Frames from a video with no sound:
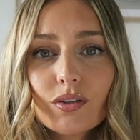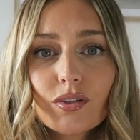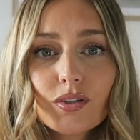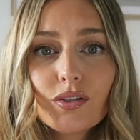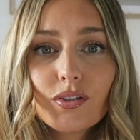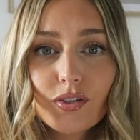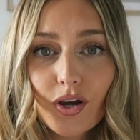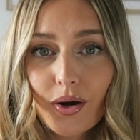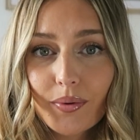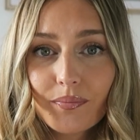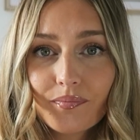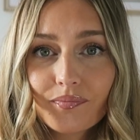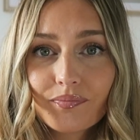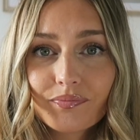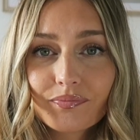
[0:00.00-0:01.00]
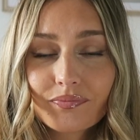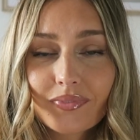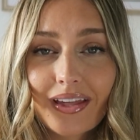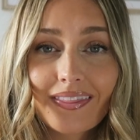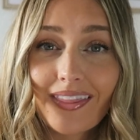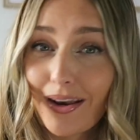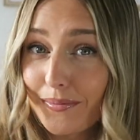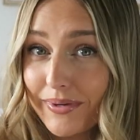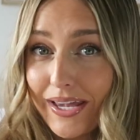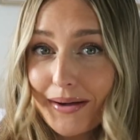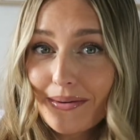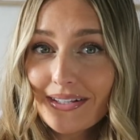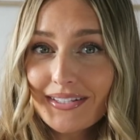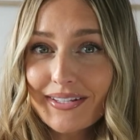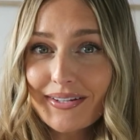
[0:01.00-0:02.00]
So that'll be
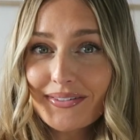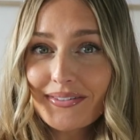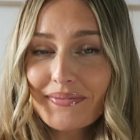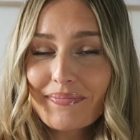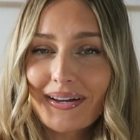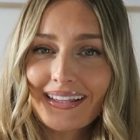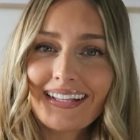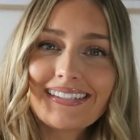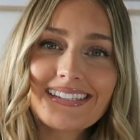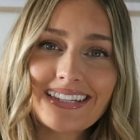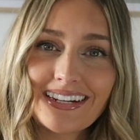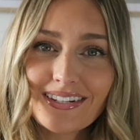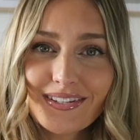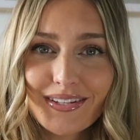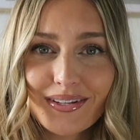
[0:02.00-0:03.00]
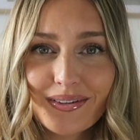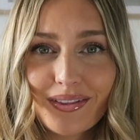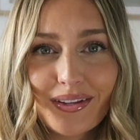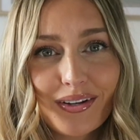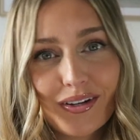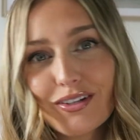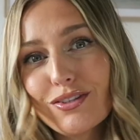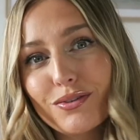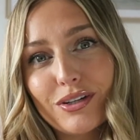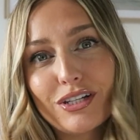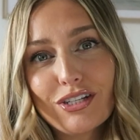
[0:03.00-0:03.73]
coming soon, but let's get into the nursery